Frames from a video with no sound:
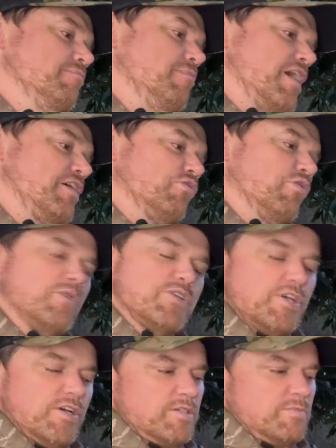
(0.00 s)
micro
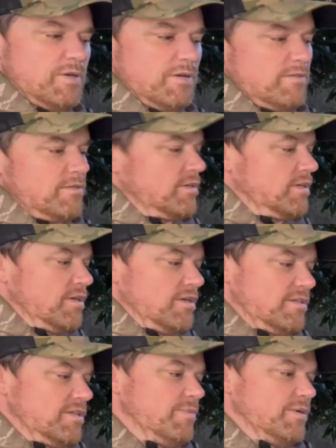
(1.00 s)
adjust, but
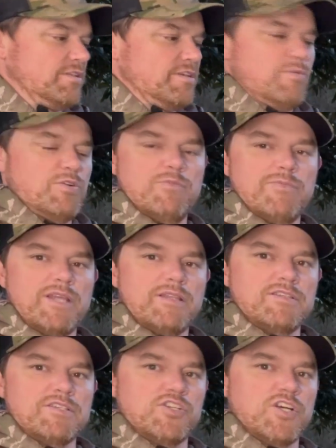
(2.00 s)
typically when you make
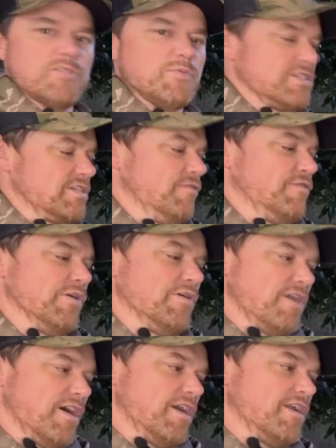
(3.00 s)
these adjustments, if you're
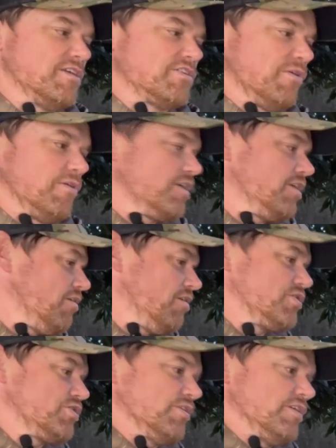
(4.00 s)
not a target
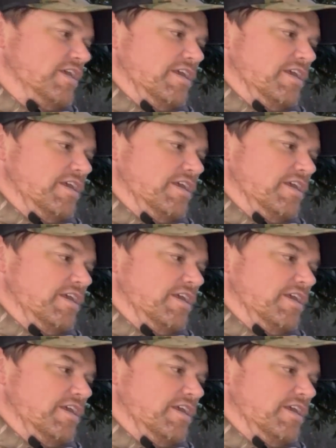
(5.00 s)
archer,